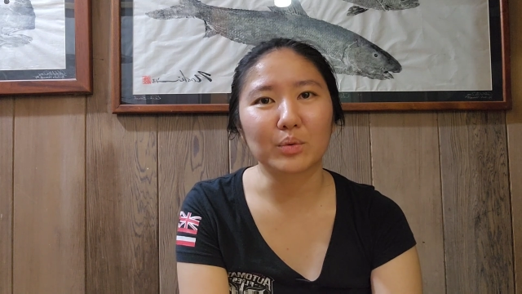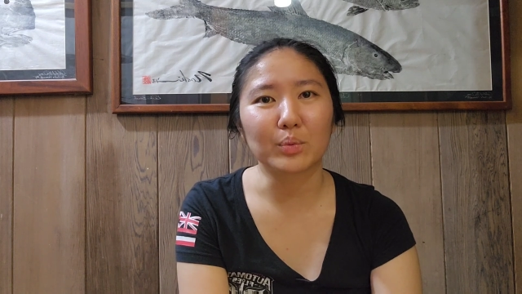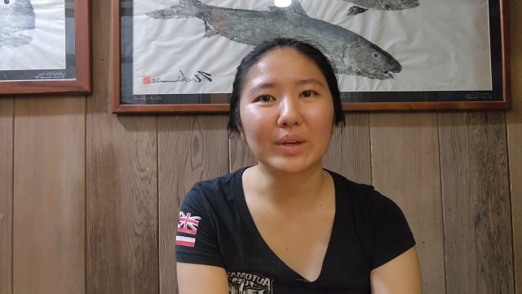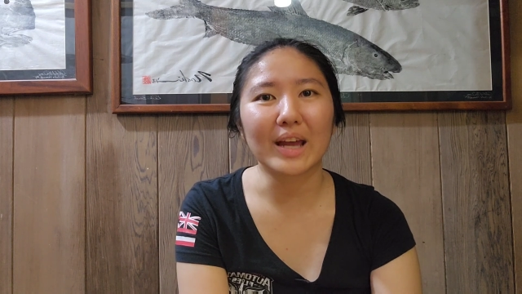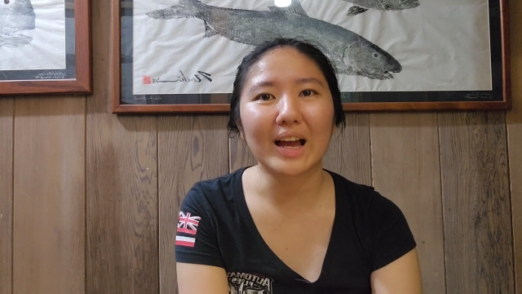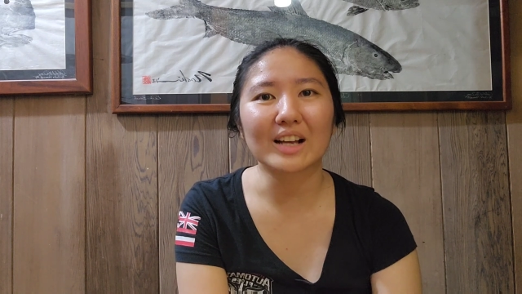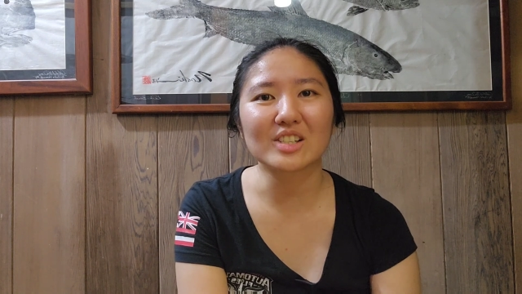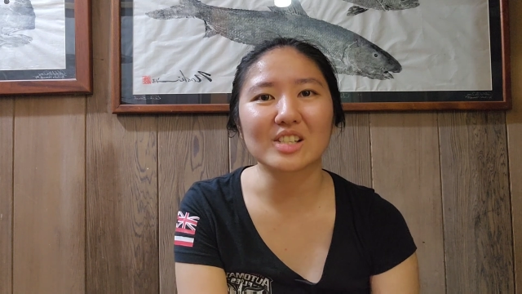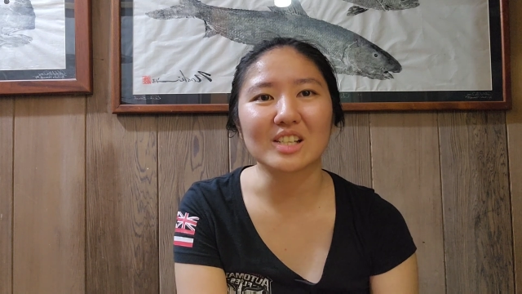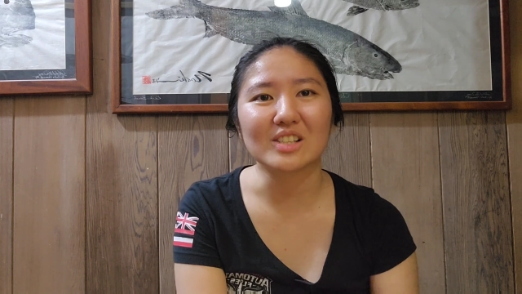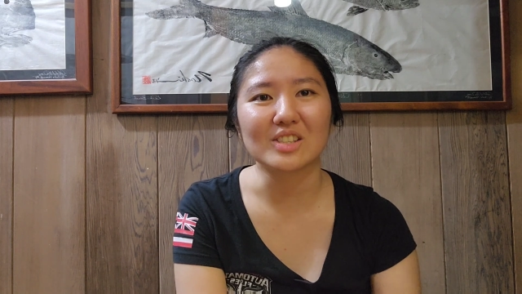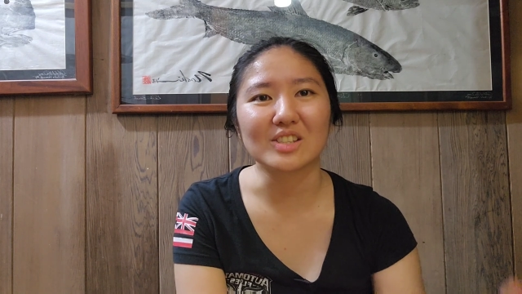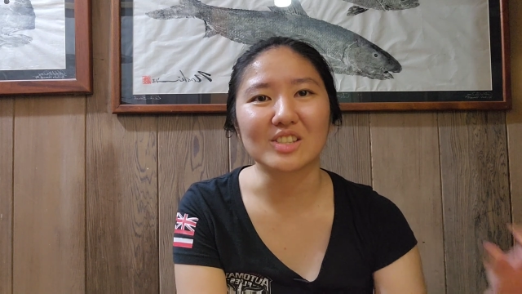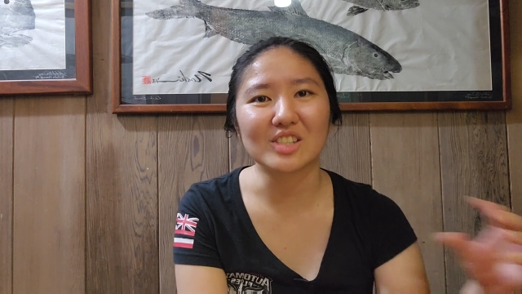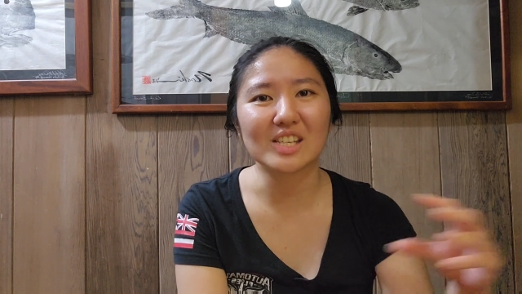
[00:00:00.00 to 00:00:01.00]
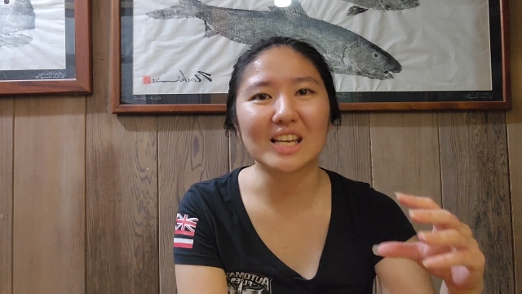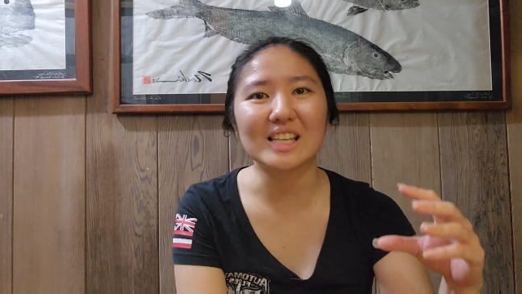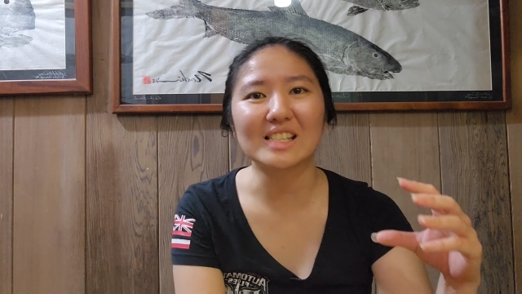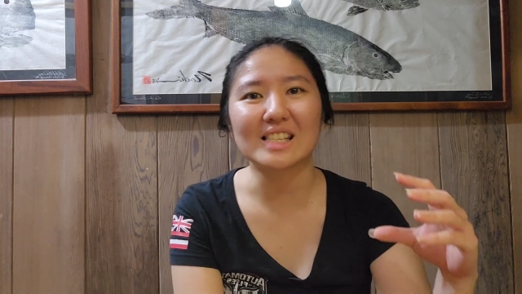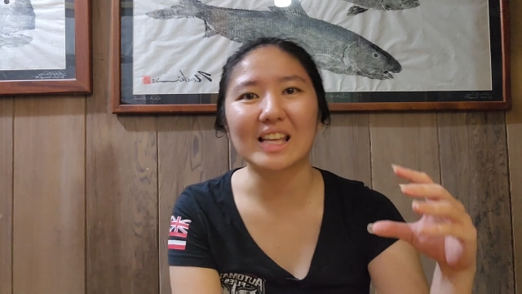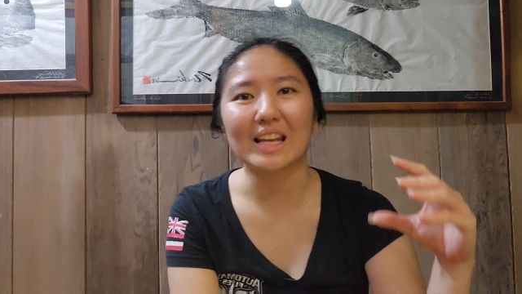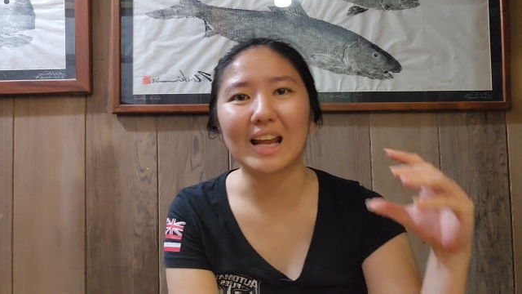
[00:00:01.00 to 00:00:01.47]
reaction to
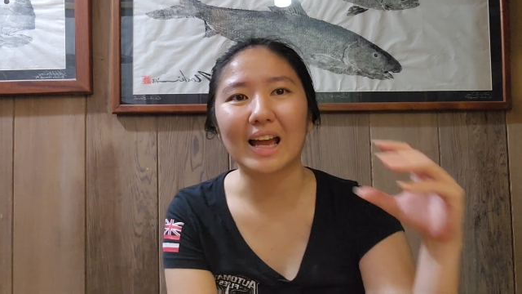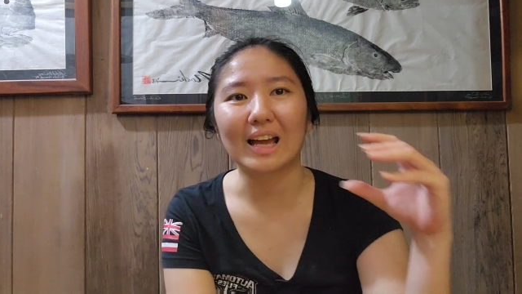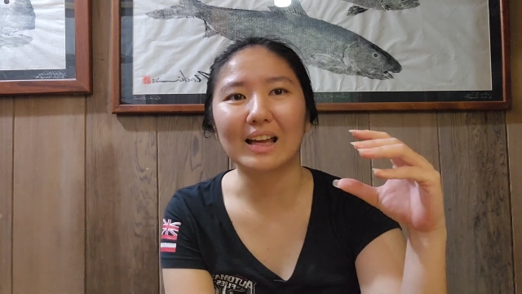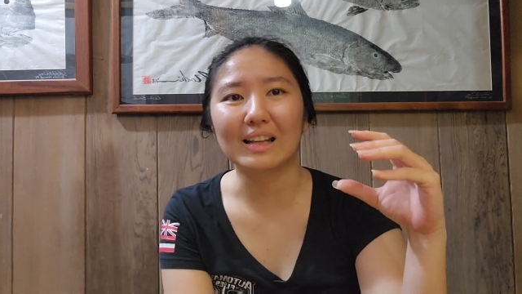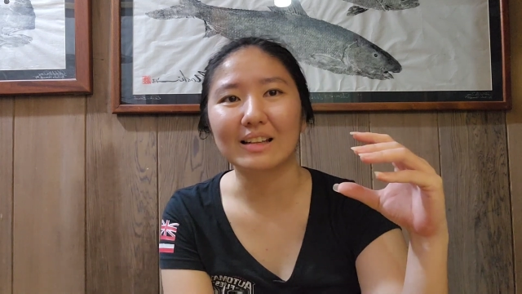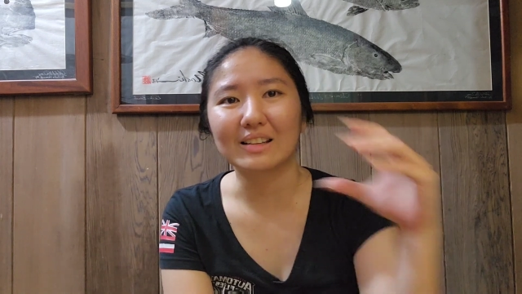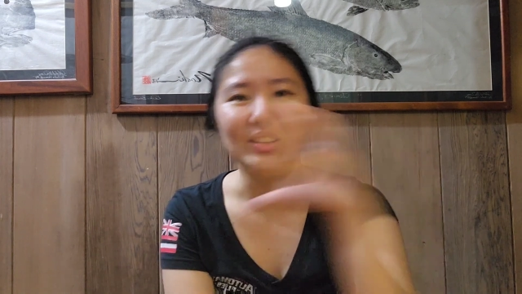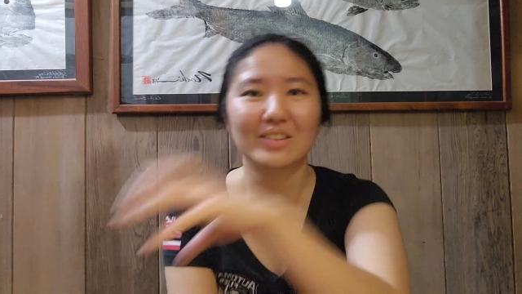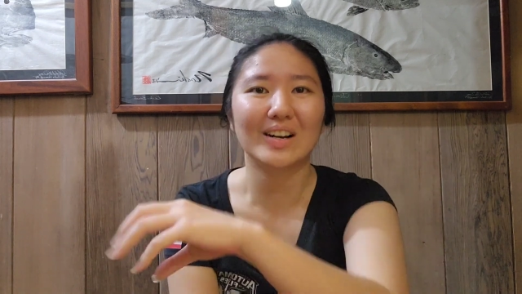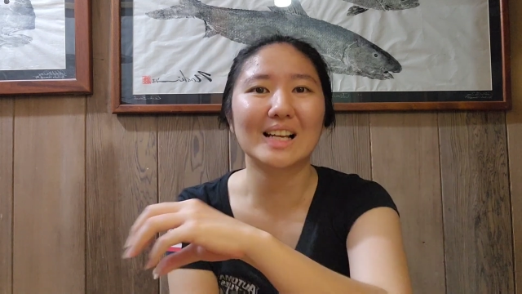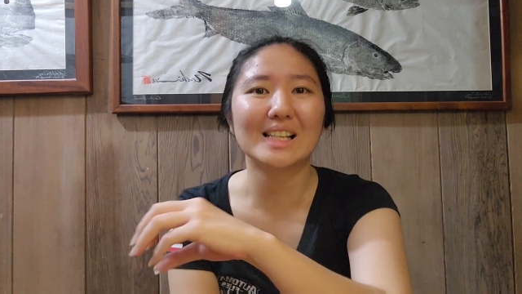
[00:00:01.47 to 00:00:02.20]
chase it and, you know,